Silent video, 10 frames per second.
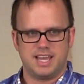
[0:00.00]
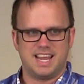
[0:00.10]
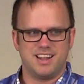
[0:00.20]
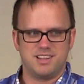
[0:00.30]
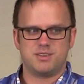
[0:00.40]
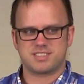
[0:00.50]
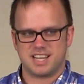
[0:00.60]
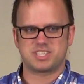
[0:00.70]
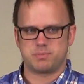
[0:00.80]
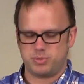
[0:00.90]
And Lewis
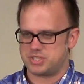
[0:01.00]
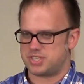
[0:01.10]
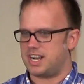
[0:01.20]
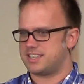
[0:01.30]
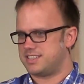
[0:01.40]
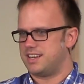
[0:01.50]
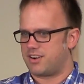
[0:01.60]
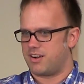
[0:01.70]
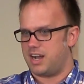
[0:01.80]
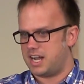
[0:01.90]
actually puts us in
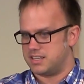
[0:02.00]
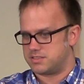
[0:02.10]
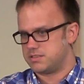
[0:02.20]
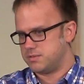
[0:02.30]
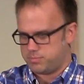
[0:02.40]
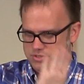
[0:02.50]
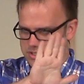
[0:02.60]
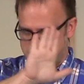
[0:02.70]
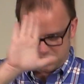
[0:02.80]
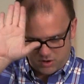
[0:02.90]
her eyes, puts
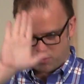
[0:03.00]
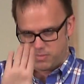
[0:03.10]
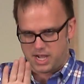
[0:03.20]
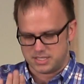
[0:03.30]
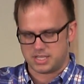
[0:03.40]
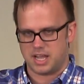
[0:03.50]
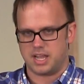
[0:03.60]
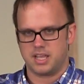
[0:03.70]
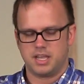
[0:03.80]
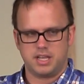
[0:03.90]
us in her mind's eye.